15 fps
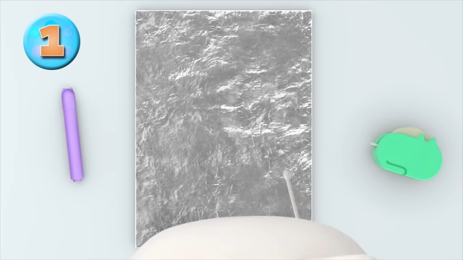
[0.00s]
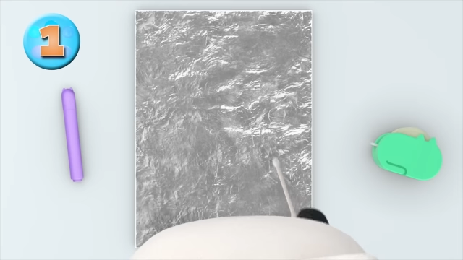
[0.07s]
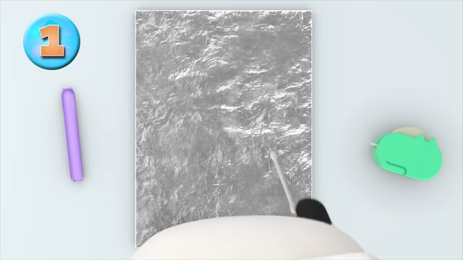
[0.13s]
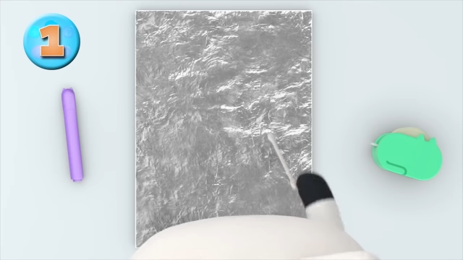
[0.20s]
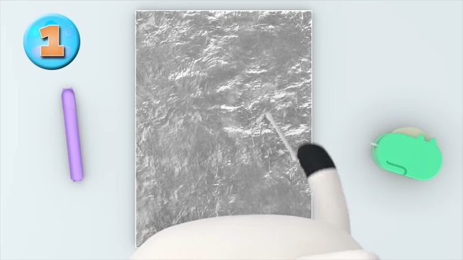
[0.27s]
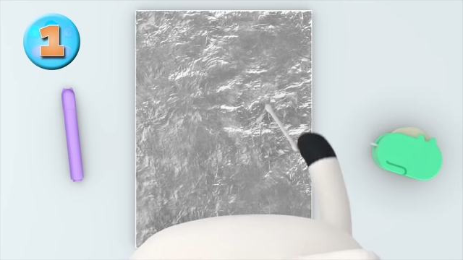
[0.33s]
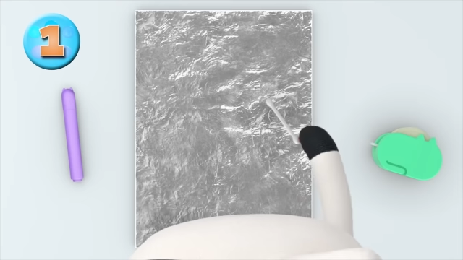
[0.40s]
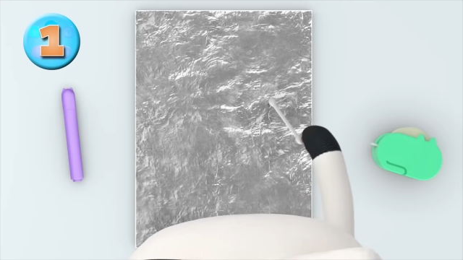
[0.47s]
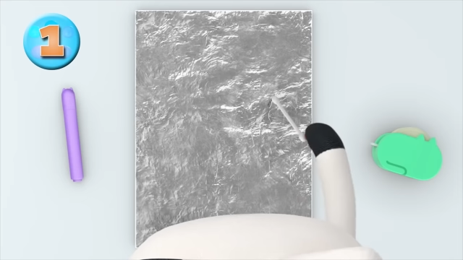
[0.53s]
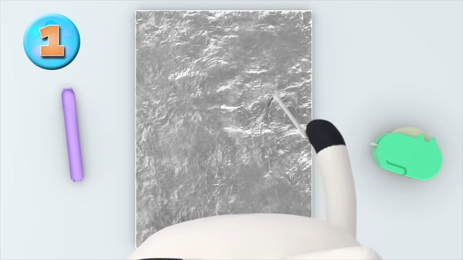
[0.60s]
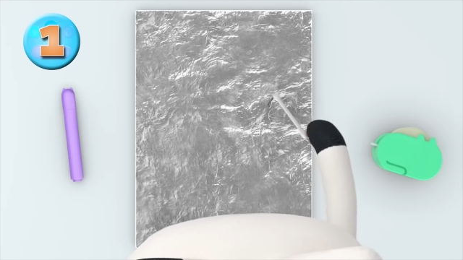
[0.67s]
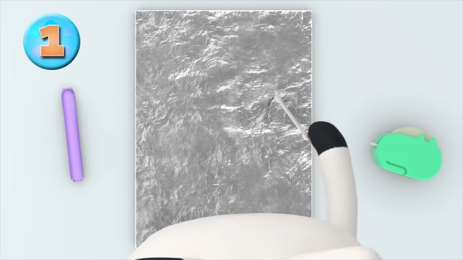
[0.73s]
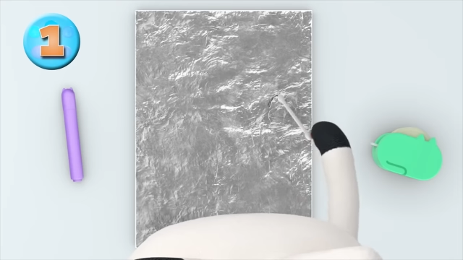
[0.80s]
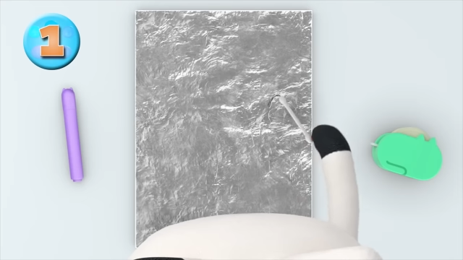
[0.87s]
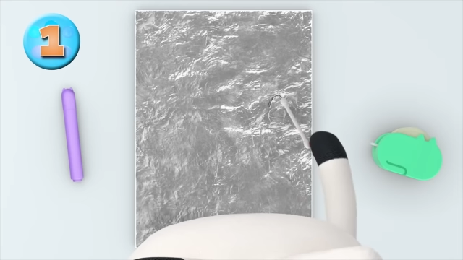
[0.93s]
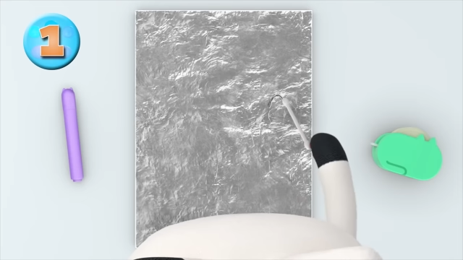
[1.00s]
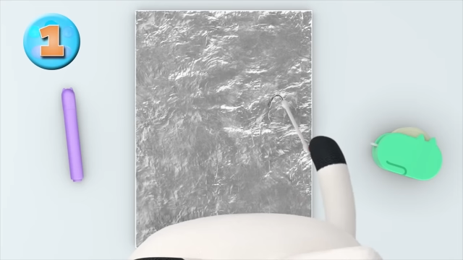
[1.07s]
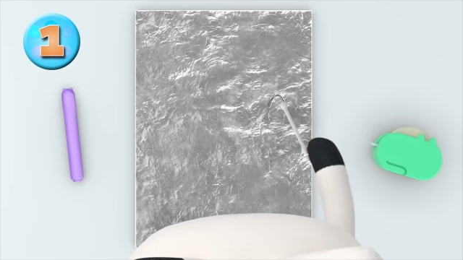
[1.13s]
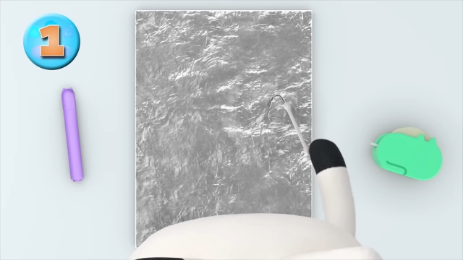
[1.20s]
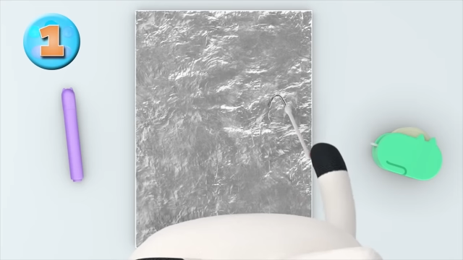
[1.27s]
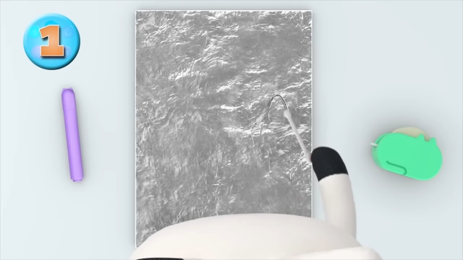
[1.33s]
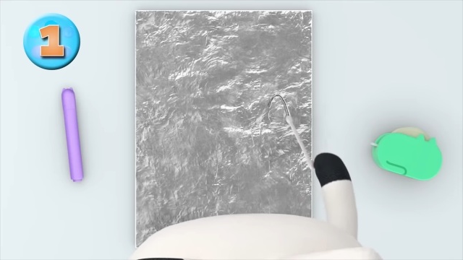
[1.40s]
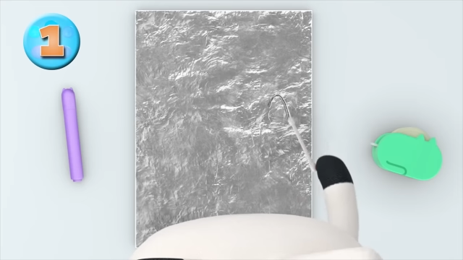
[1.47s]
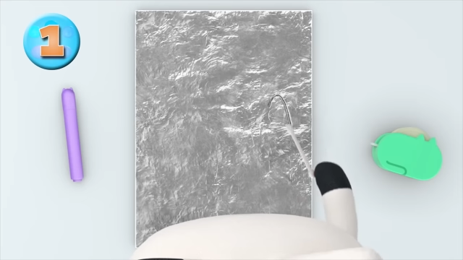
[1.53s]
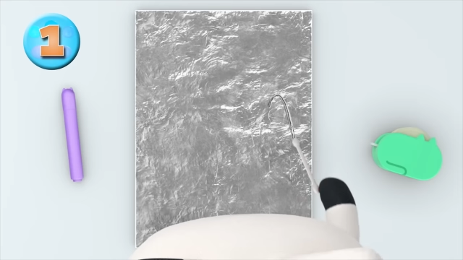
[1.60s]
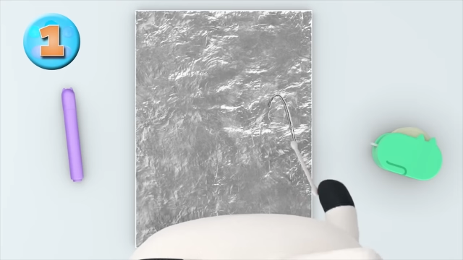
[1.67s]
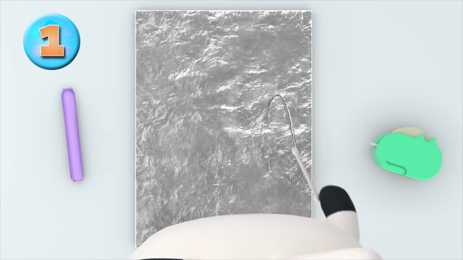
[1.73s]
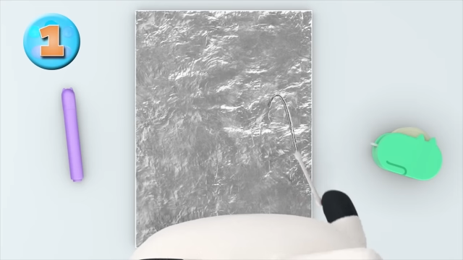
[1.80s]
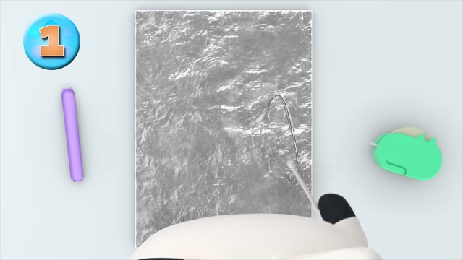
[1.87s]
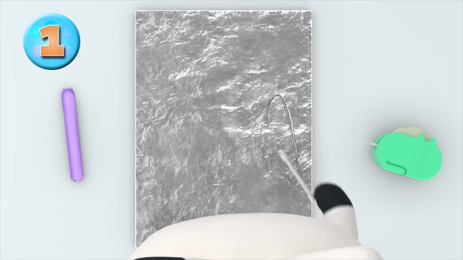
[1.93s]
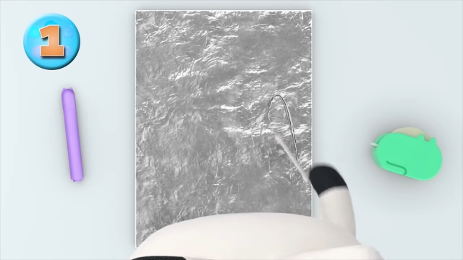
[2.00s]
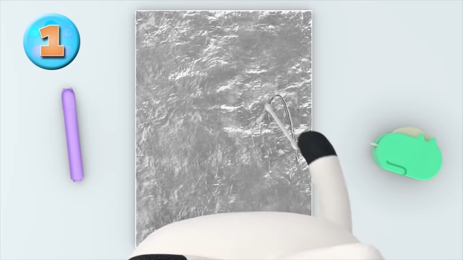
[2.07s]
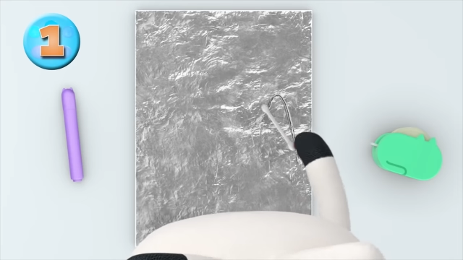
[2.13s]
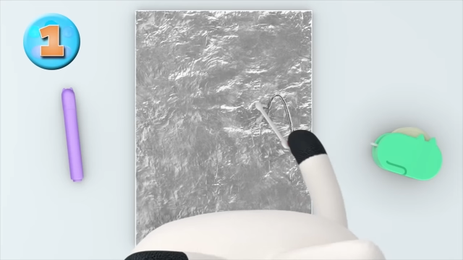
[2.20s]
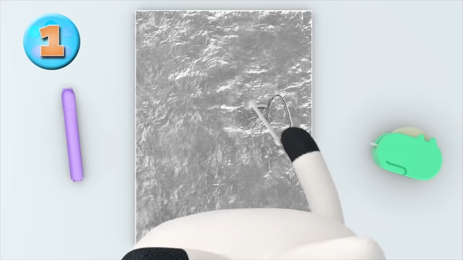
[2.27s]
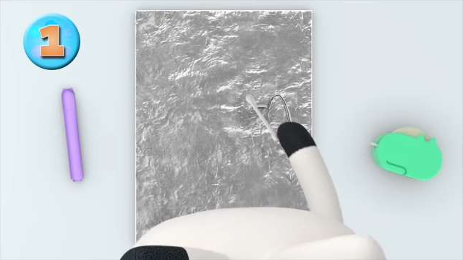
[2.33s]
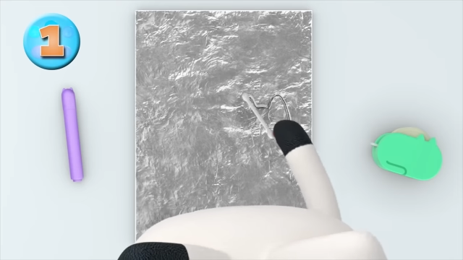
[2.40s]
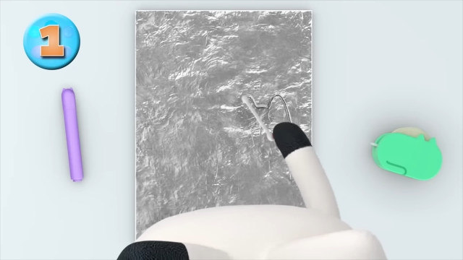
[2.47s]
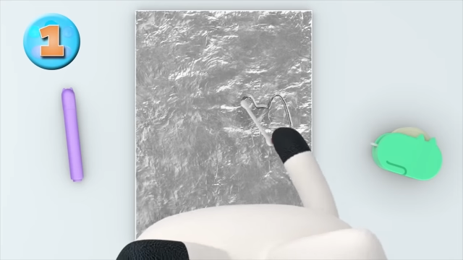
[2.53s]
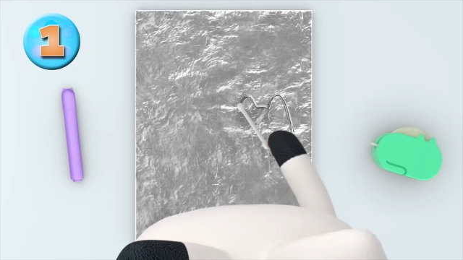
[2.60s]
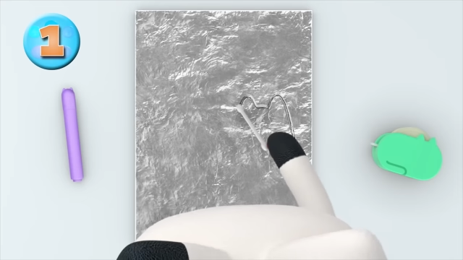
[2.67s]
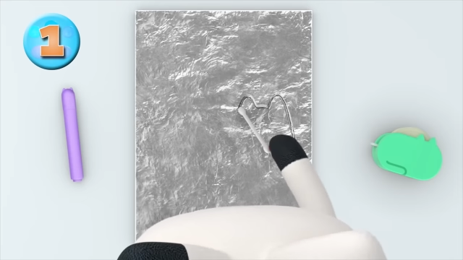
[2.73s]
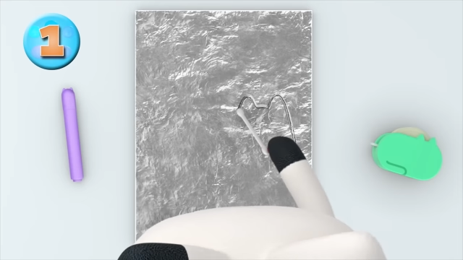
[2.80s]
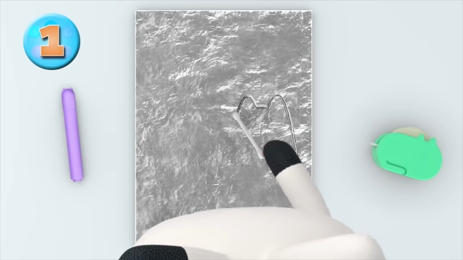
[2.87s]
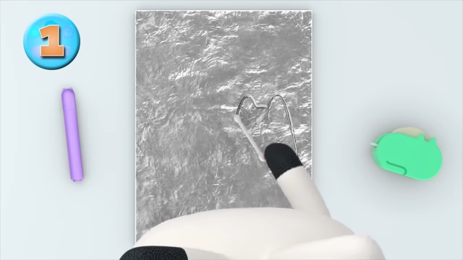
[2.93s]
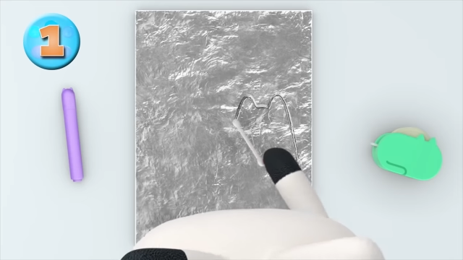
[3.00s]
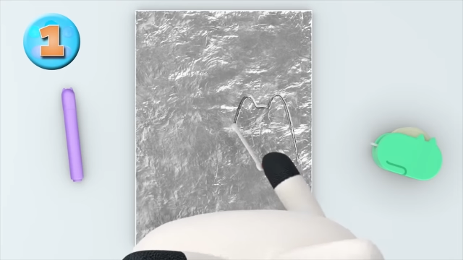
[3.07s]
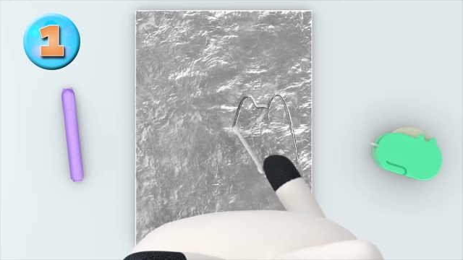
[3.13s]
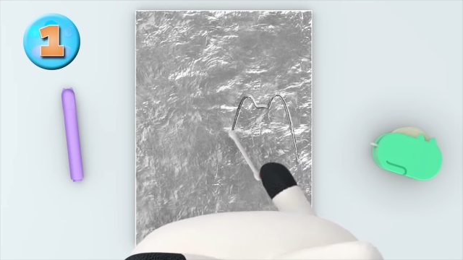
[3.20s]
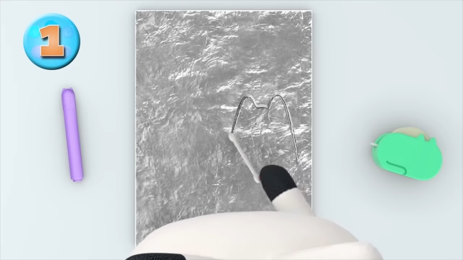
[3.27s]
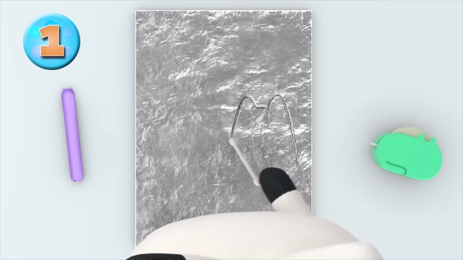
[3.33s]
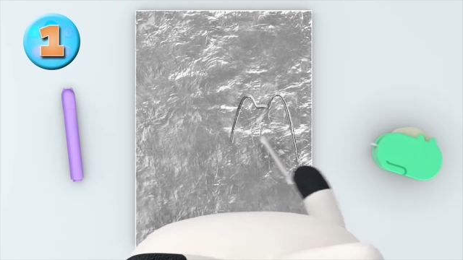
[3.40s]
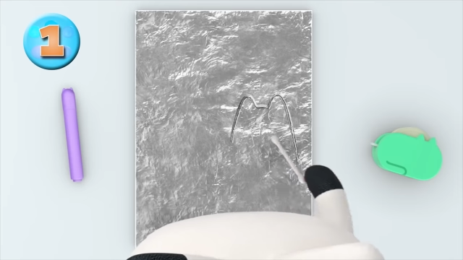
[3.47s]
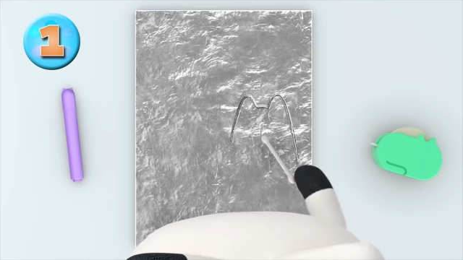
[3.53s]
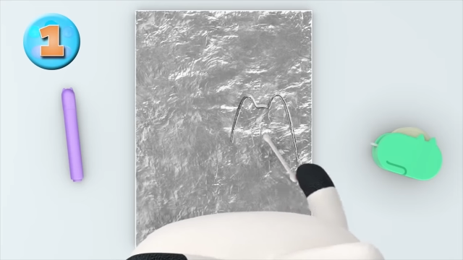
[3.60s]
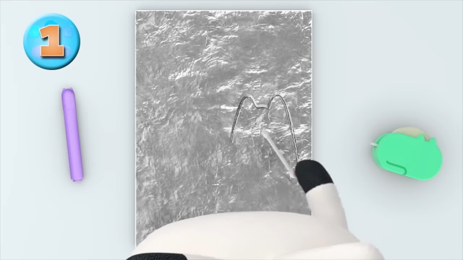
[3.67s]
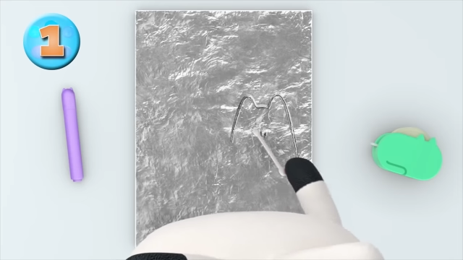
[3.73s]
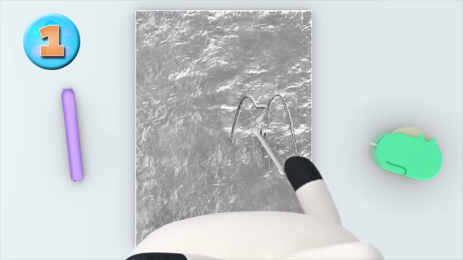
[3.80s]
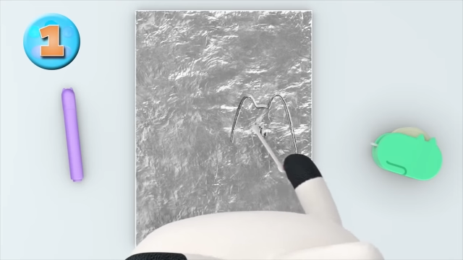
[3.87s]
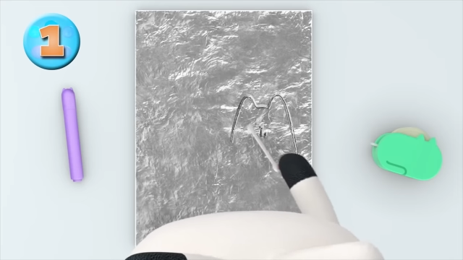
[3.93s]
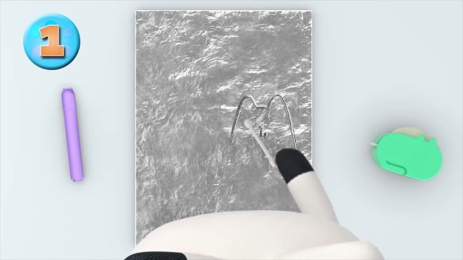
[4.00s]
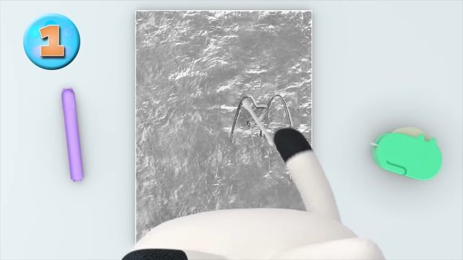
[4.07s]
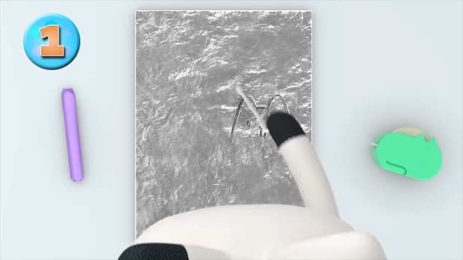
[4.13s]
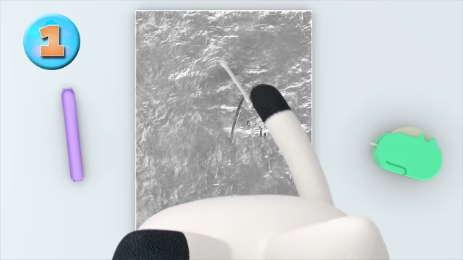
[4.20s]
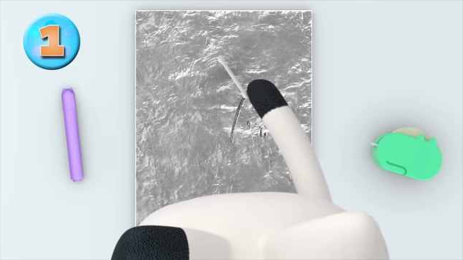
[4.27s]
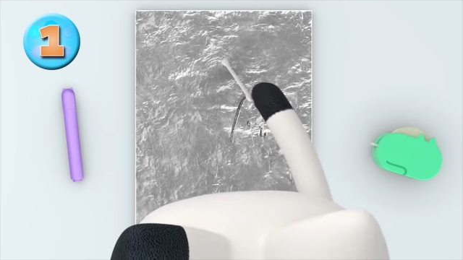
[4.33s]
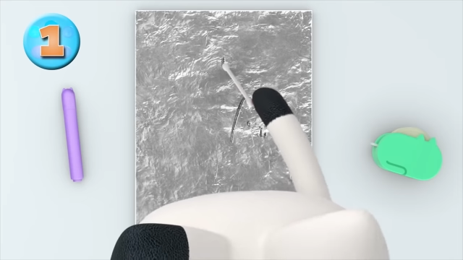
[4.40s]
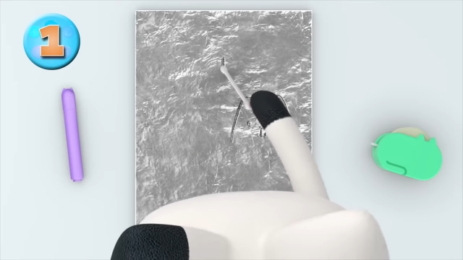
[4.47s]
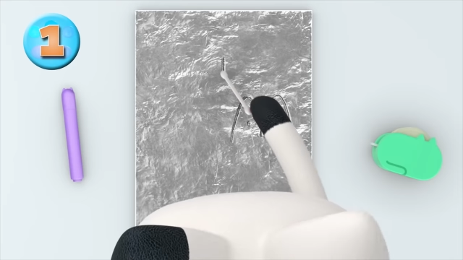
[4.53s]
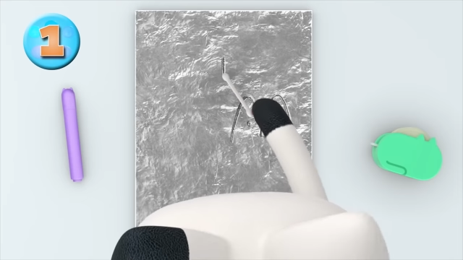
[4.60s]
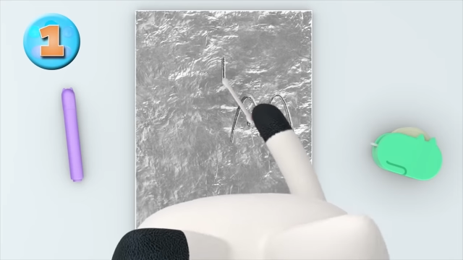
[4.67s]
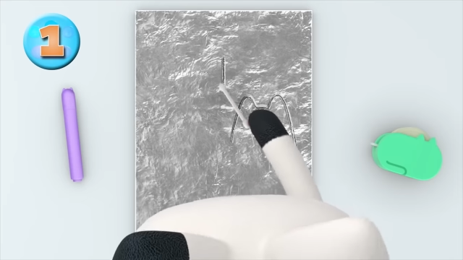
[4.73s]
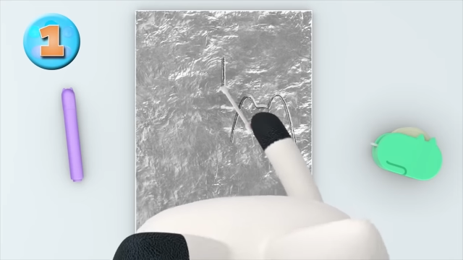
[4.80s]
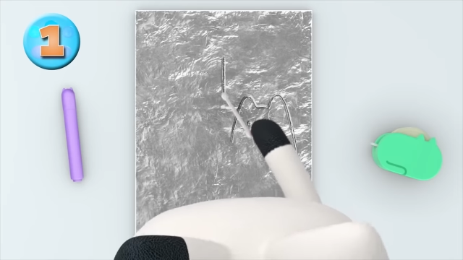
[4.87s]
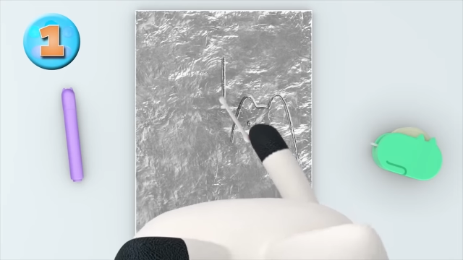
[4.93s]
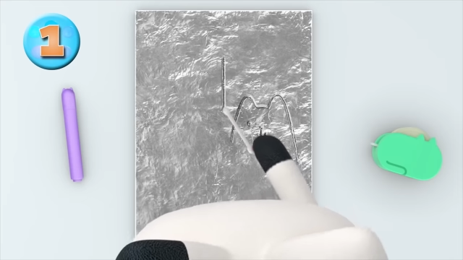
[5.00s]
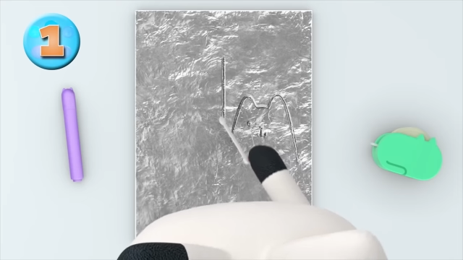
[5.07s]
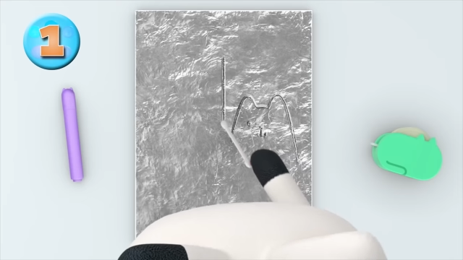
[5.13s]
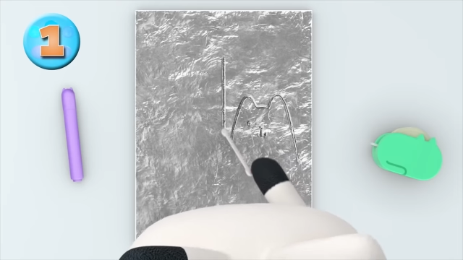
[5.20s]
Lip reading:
No face is visible, so there are no lips to read.